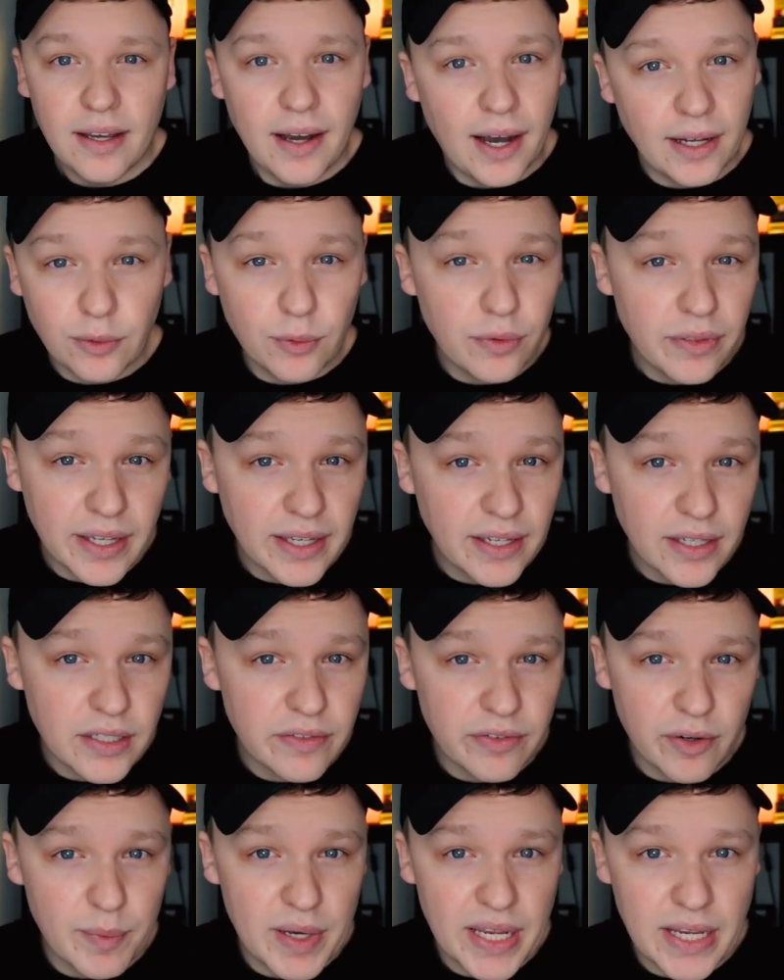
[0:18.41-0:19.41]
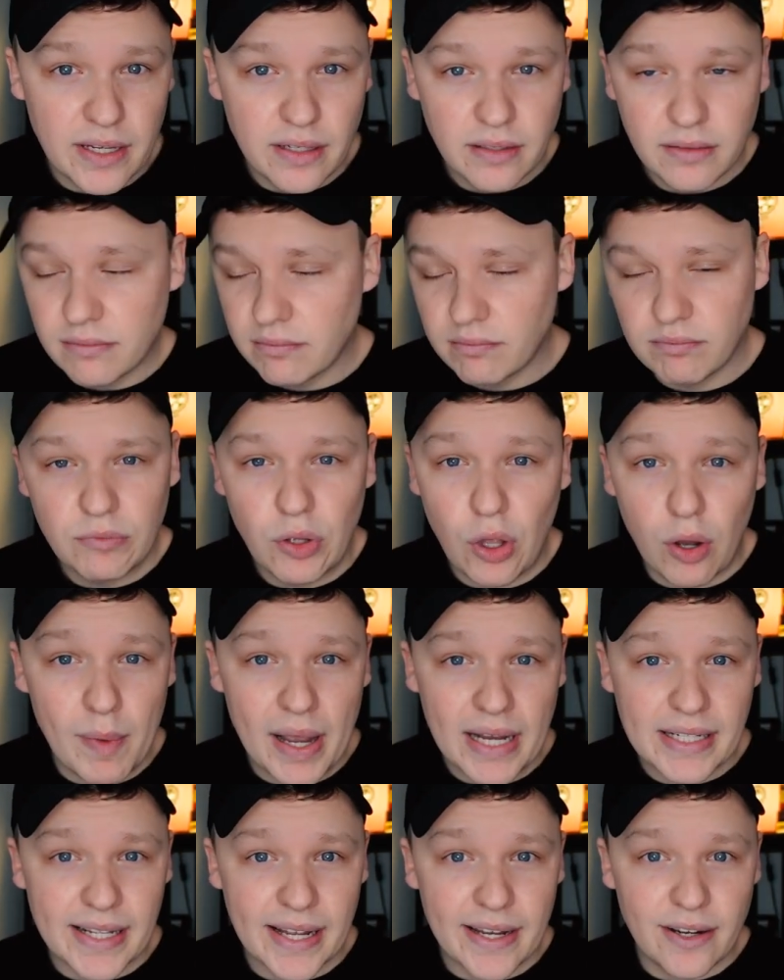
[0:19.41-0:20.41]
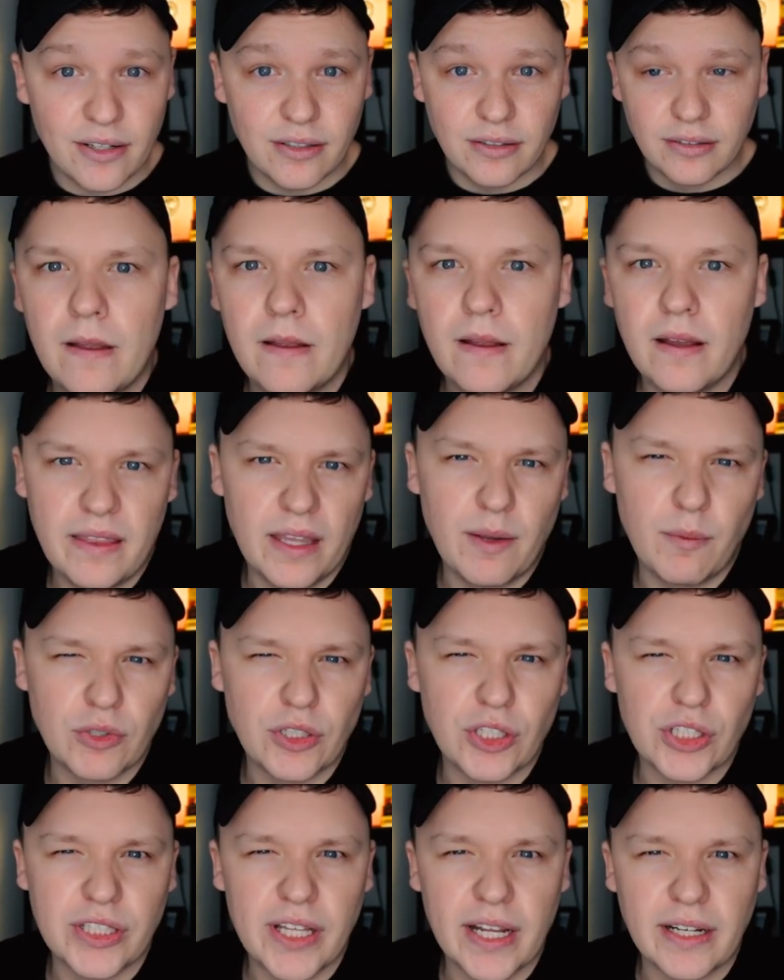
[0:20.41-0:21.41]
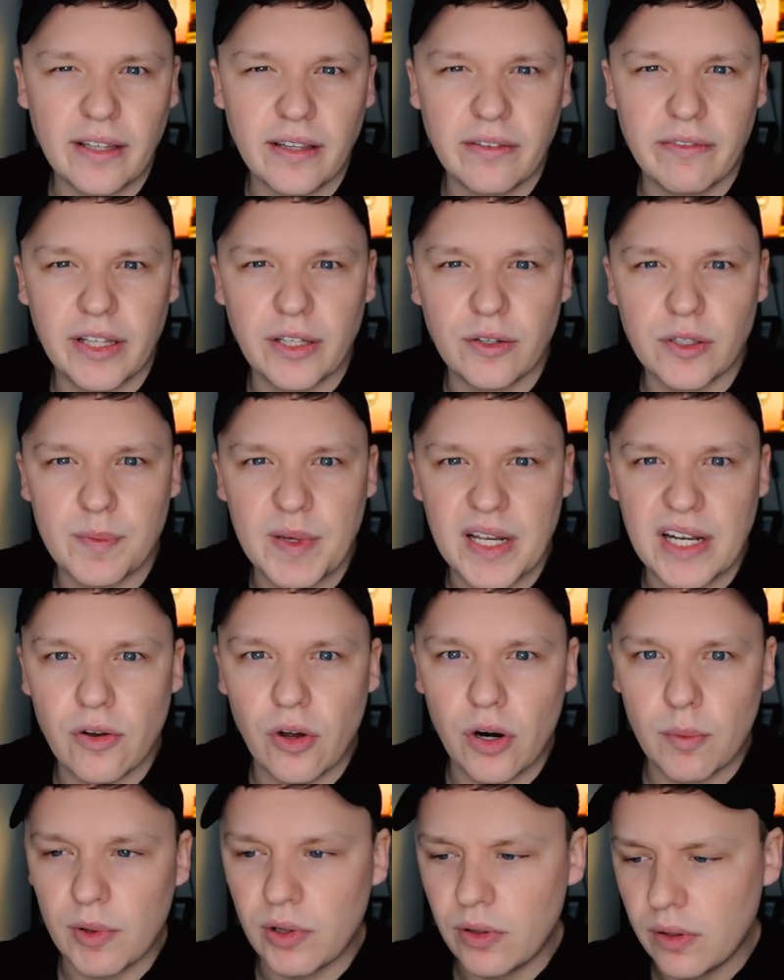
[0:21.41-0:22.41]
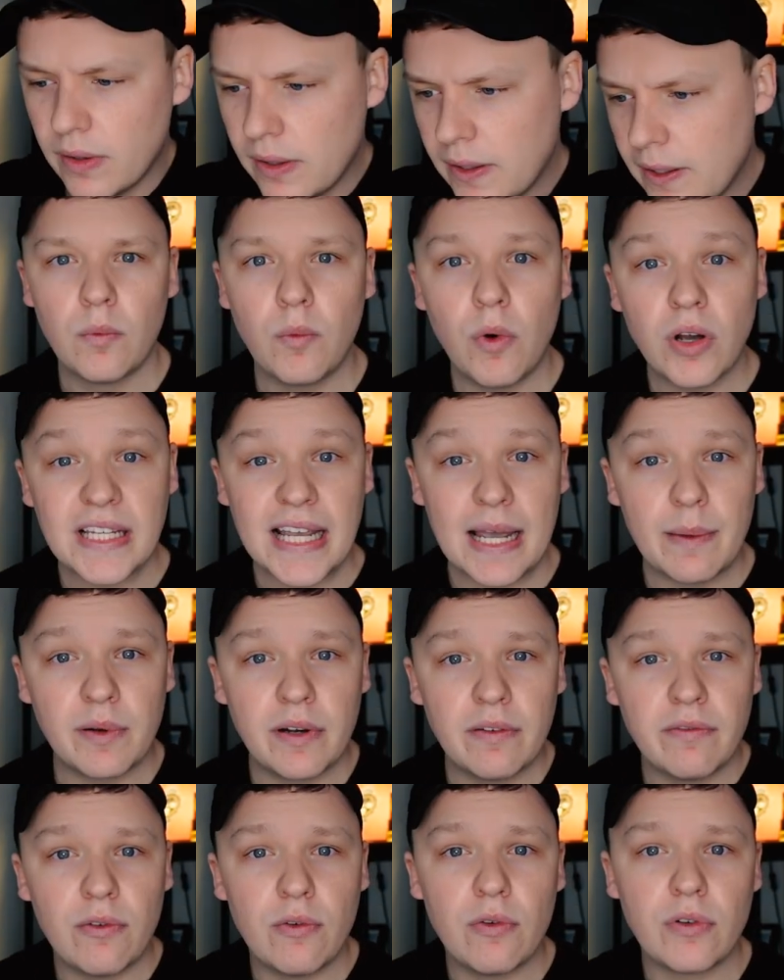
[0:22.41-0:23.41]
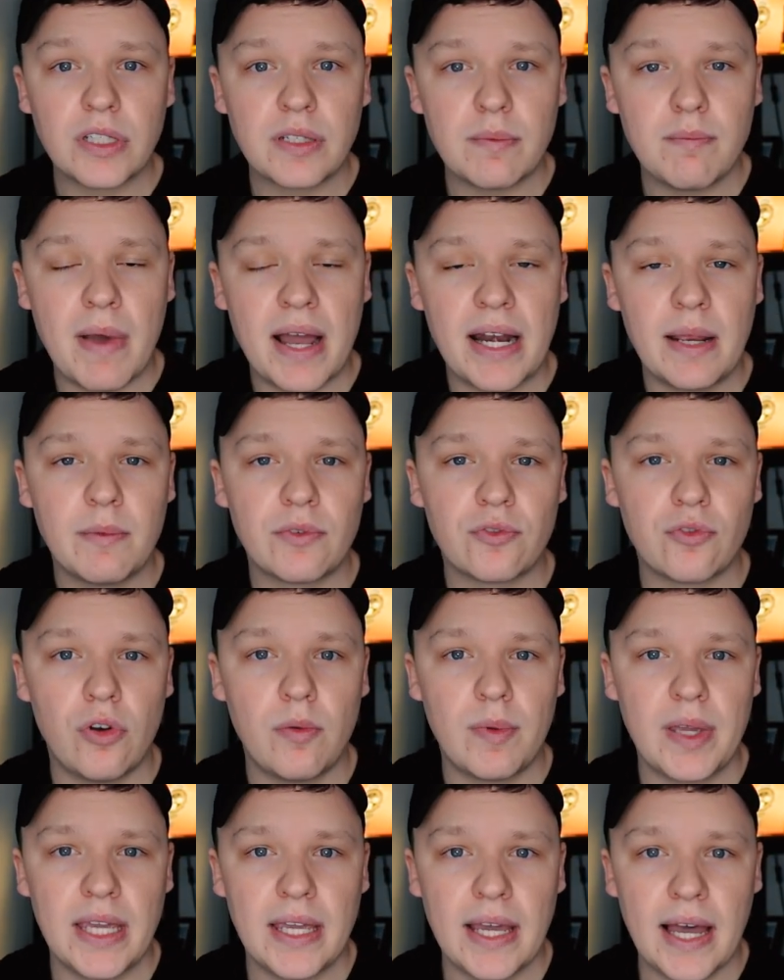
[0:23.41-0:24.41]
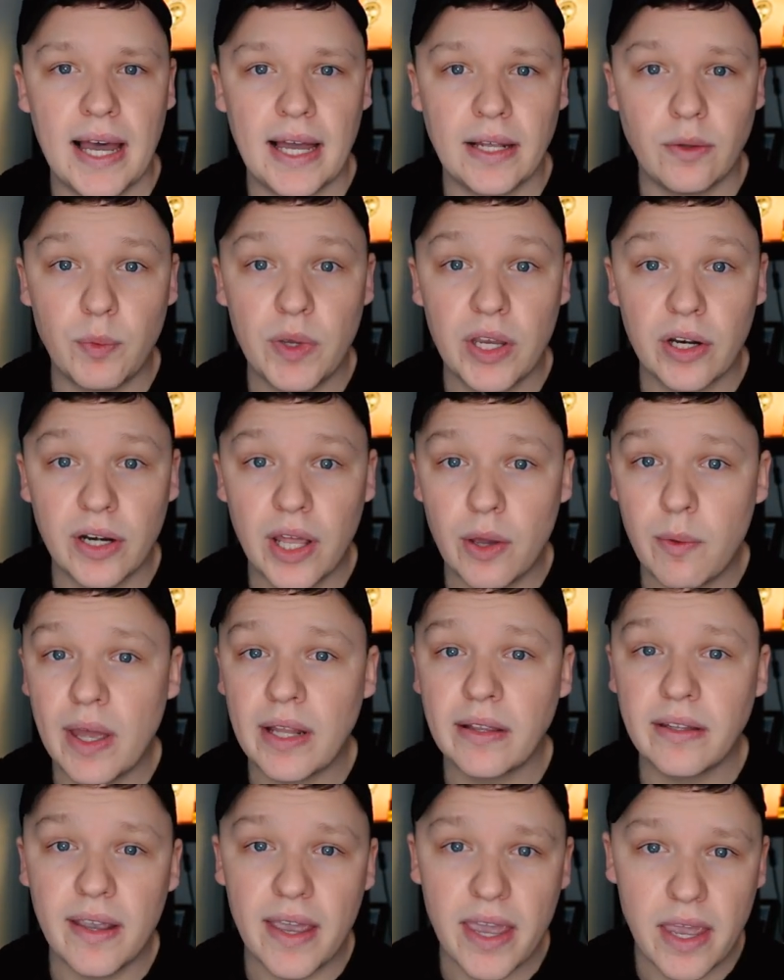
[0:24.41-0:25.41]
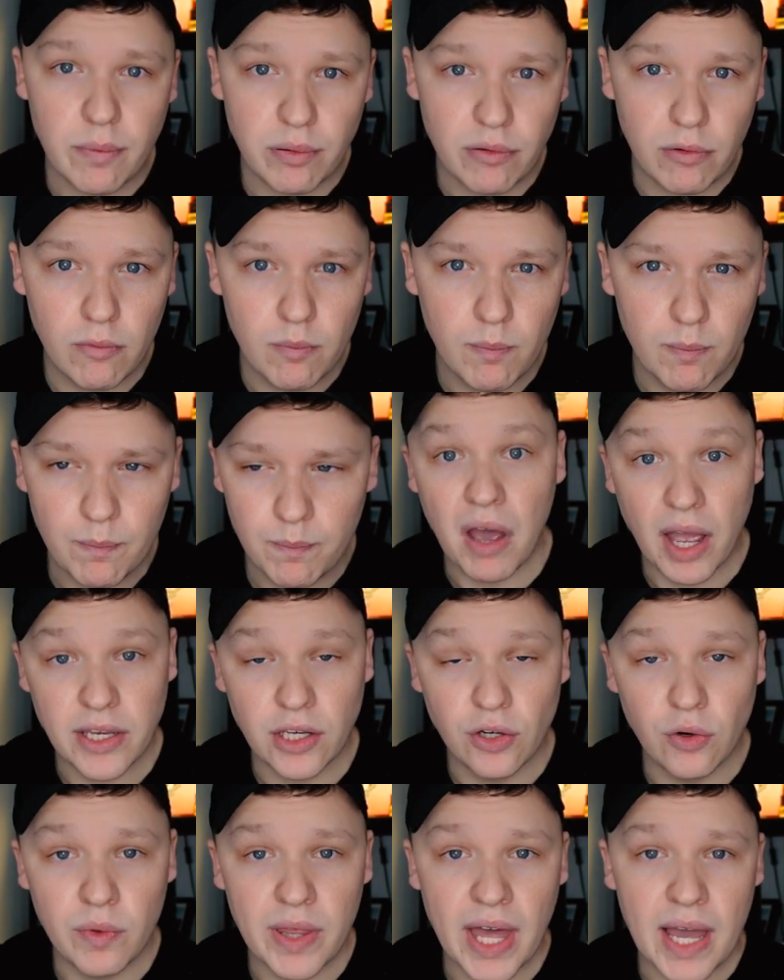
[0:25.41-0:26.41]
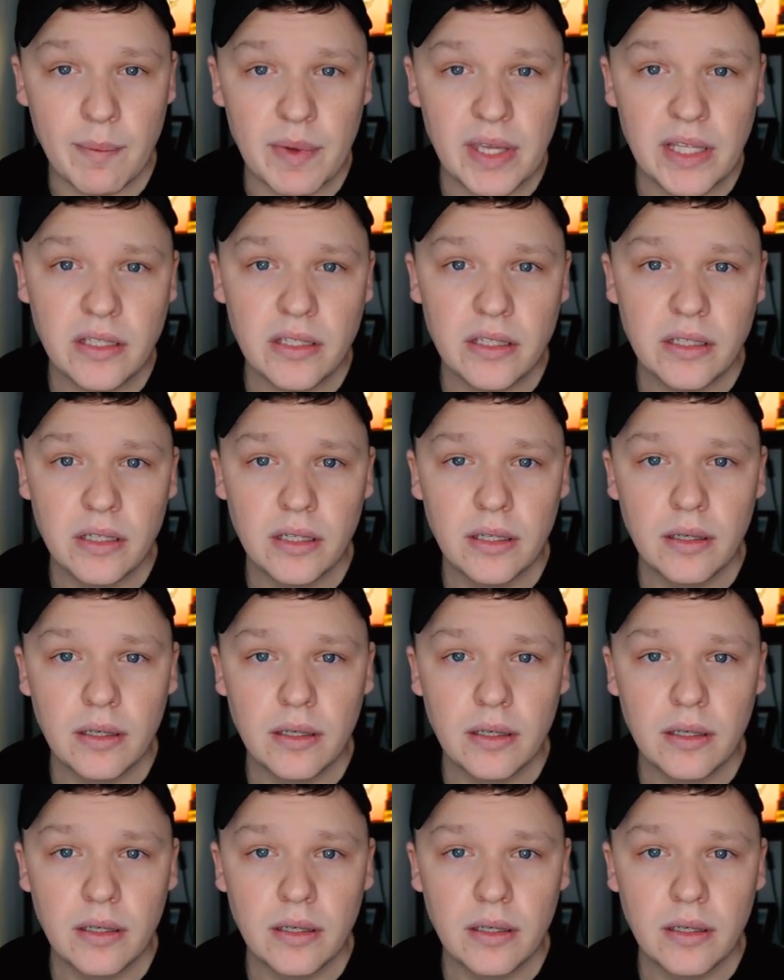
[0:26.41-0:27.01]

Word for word: I don't think it's for me, not my style. I think we'll just stick to the videos being normal. What's happening folks, my name is Robbie and we are now into April, and you know what that means,